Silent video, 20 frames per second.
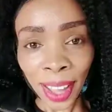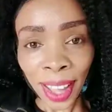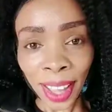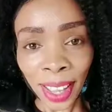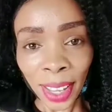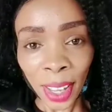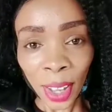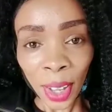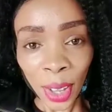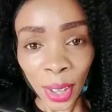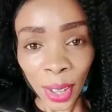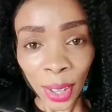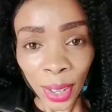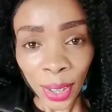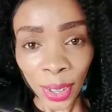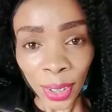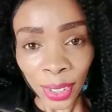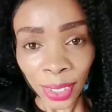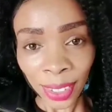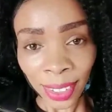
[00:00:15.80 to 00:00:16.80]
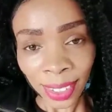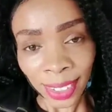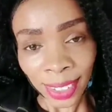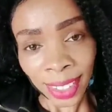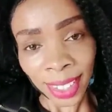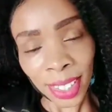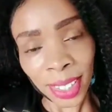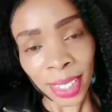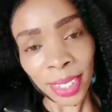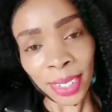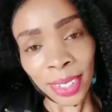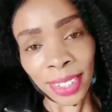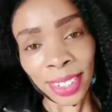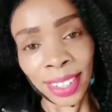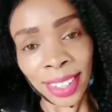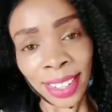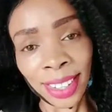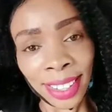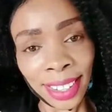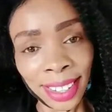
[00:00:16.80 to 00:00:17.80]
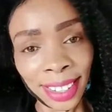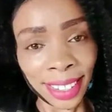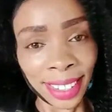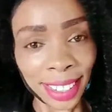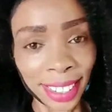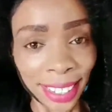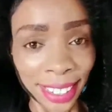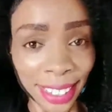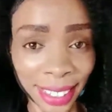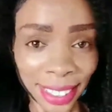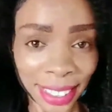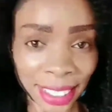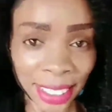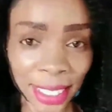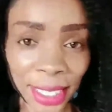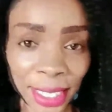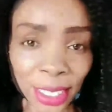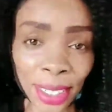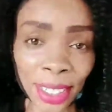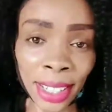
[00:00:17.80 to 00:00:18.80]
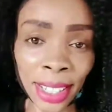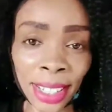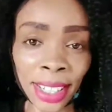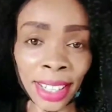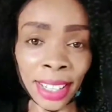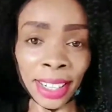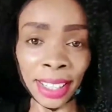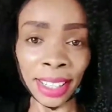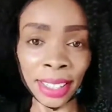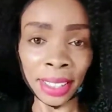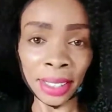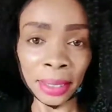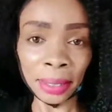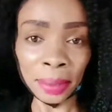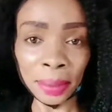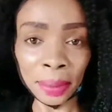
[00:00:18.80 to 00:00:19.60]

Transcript: Hiya, it's your girl. It's your girl Edith.